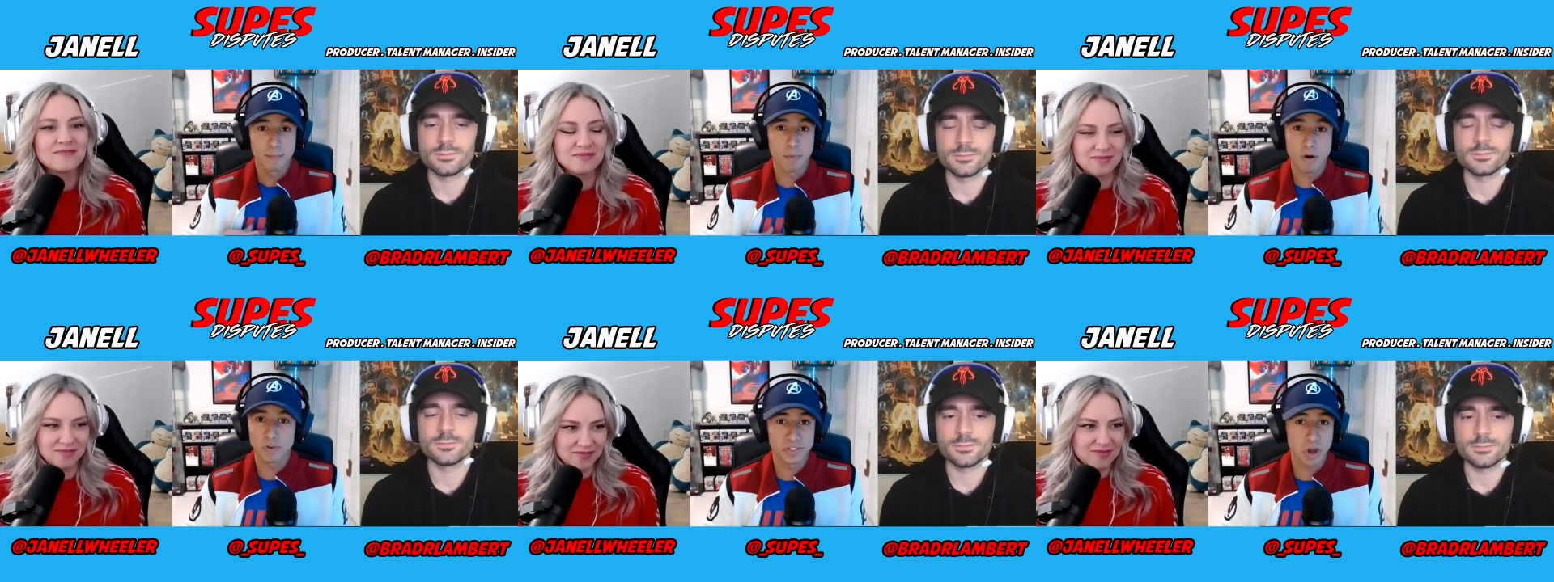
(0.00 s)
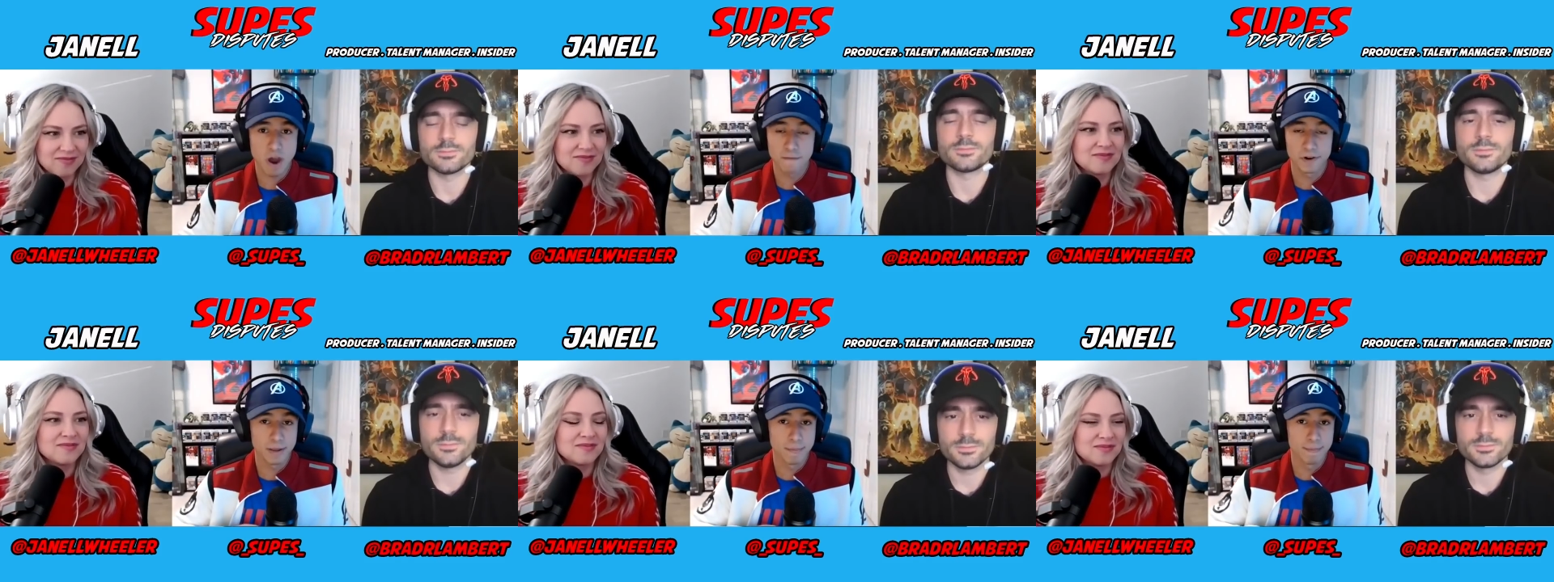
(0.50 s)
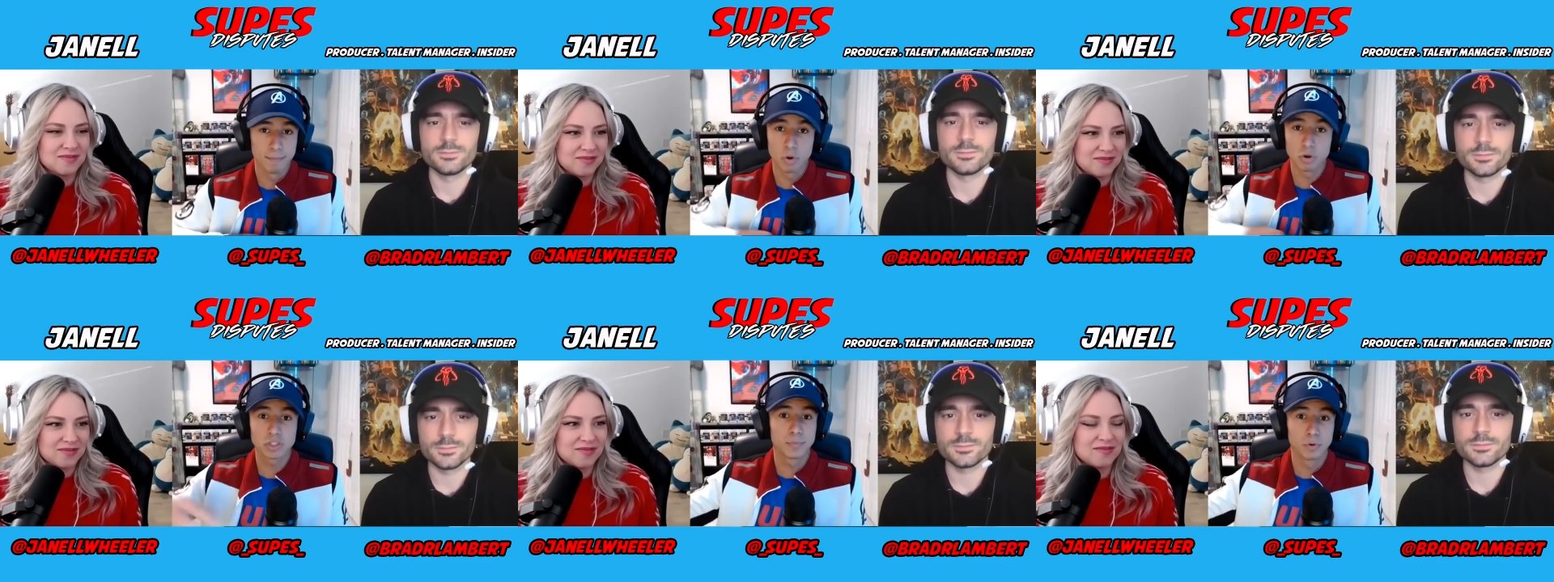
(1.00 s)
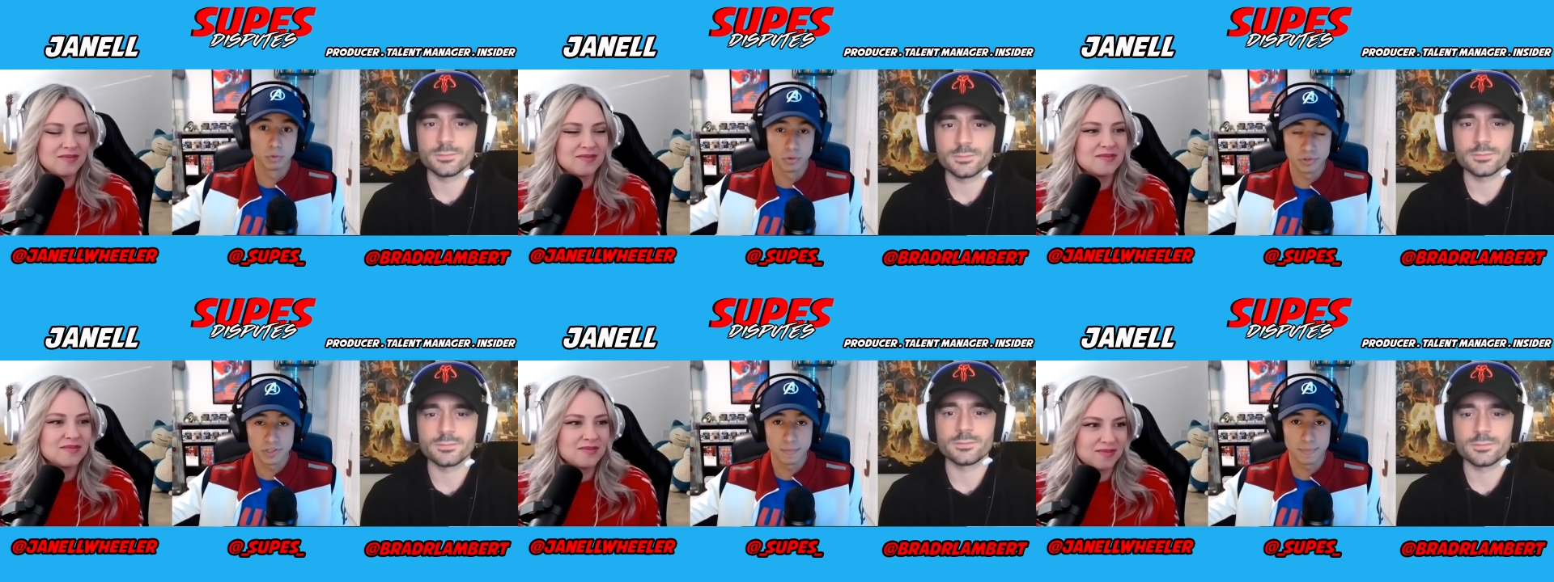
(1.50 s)
Speaker 1: Marvel has offered him multiple
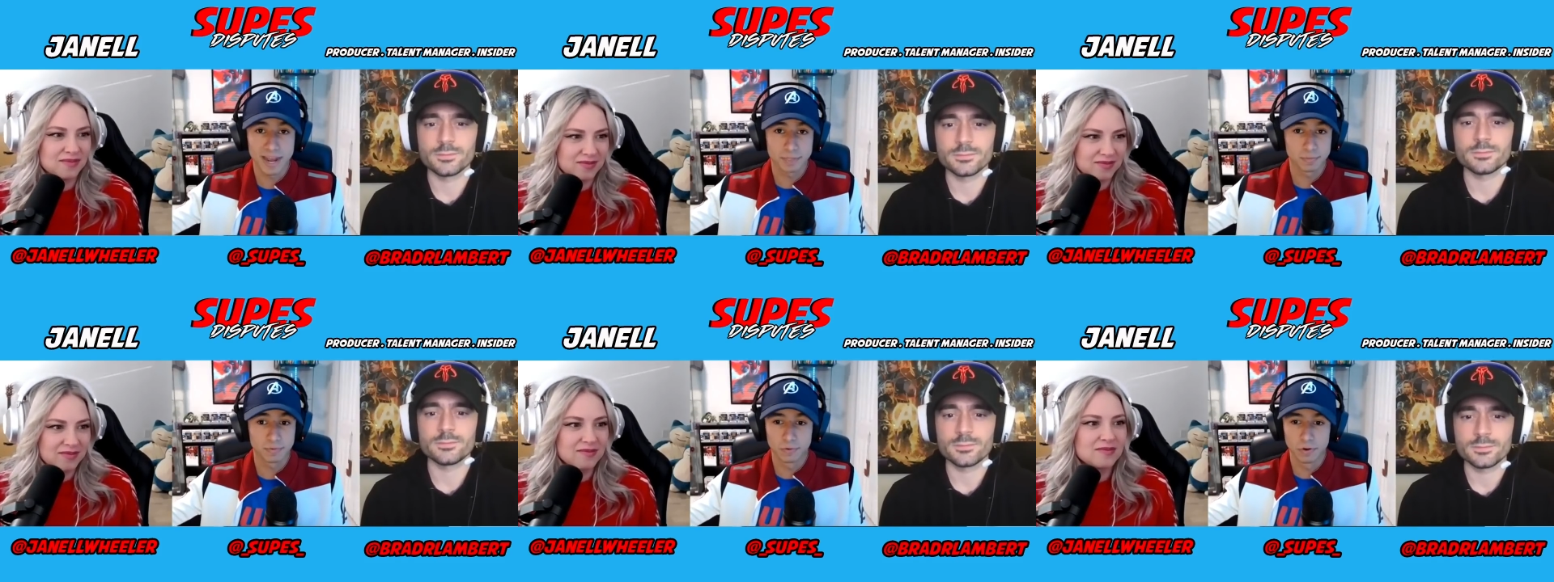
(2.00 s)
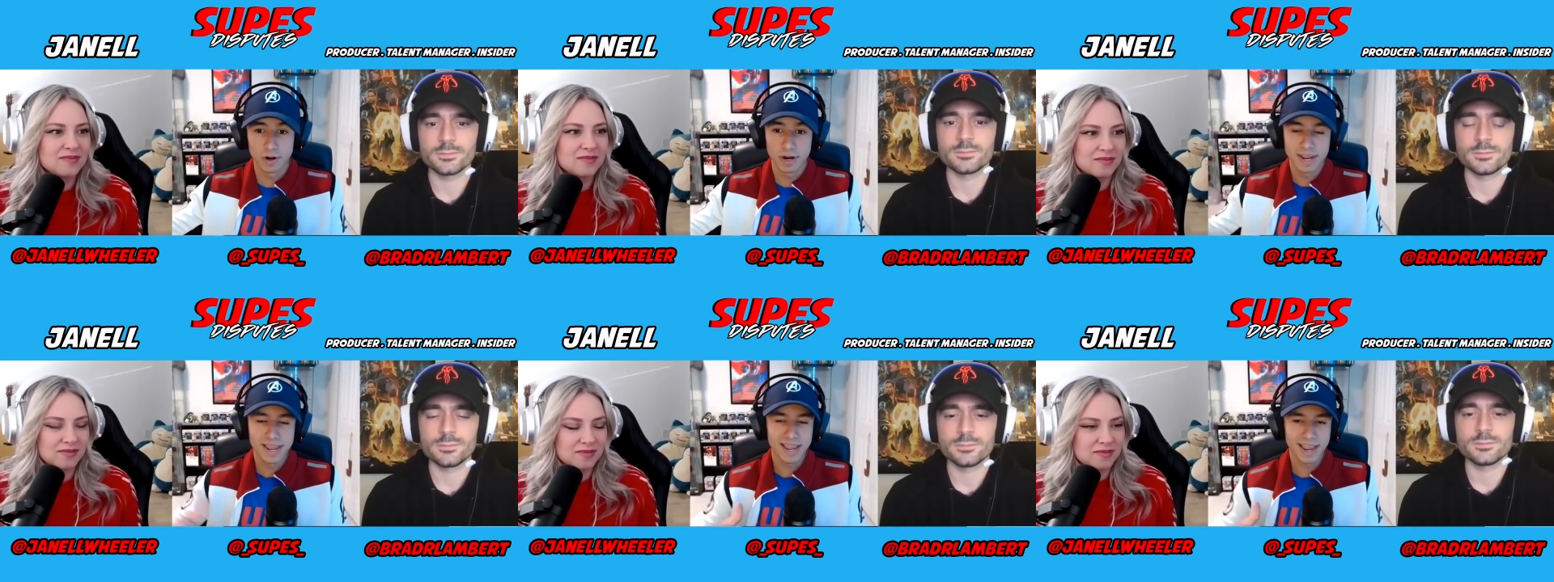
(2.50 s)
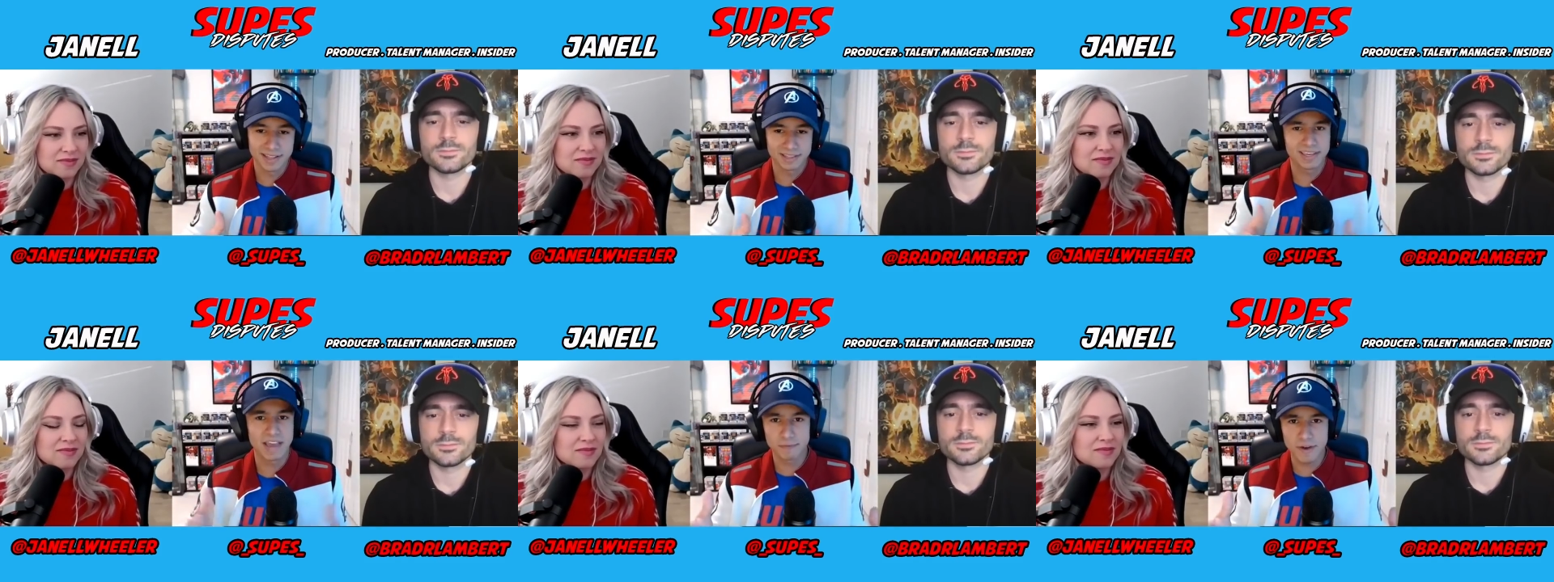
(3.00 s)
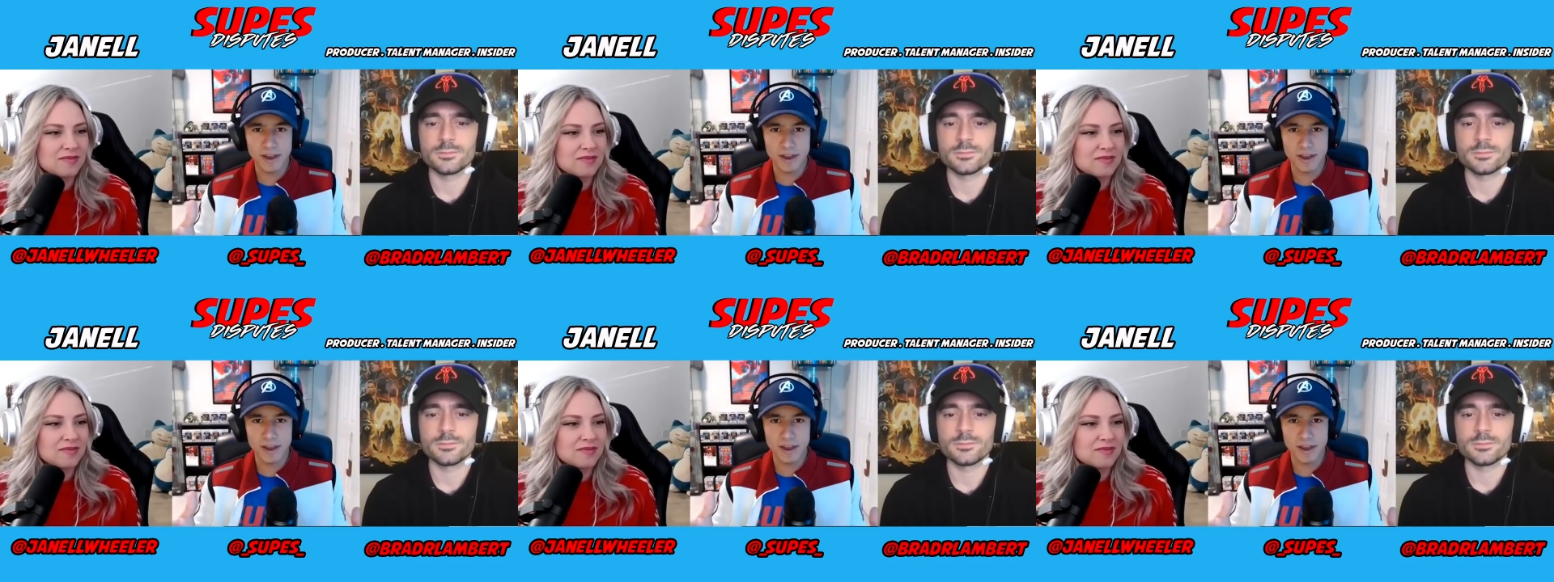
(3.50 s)
roles in the past before. And Kevin